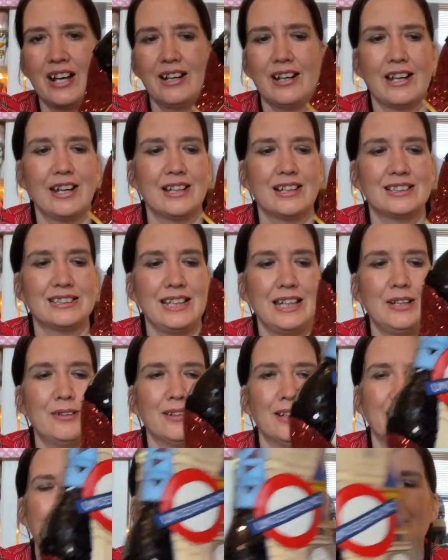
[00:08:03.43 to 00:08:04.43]
like
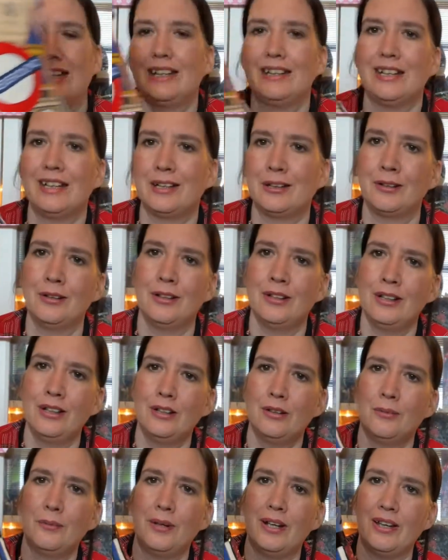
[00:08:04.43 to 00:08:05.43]
sequin like they did
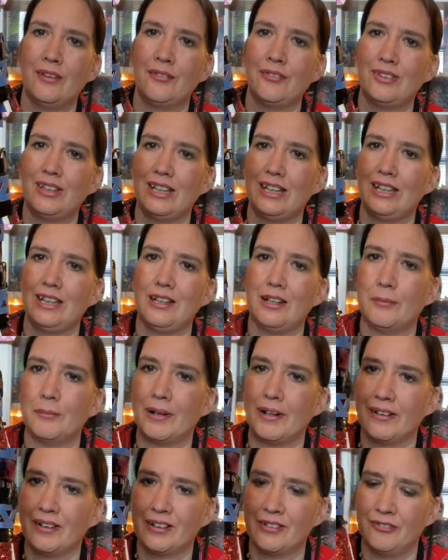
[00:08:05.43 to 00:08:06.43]
with the
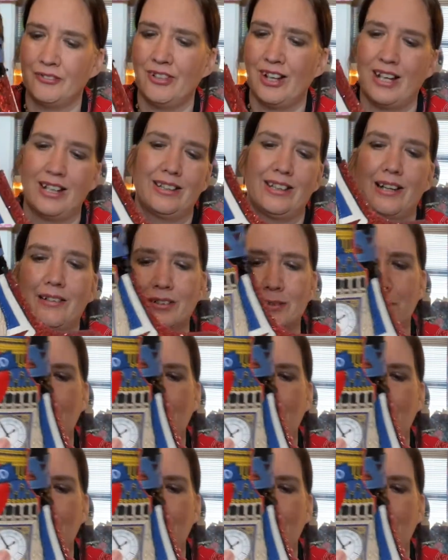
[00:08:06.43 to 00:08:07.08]
American flag. That would